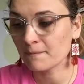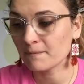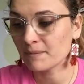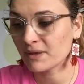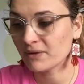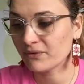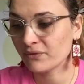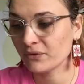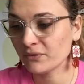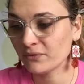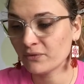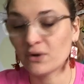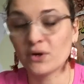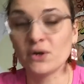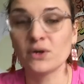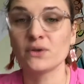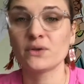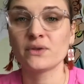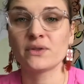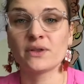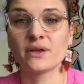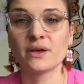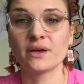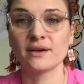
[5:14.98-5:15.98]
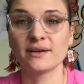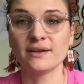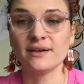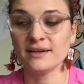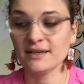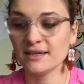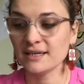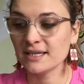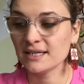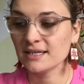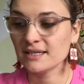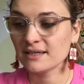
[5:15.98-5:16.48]
if you follow
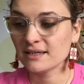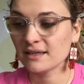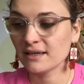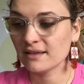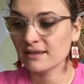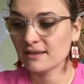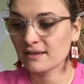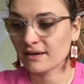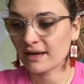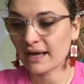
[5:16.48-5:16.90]
the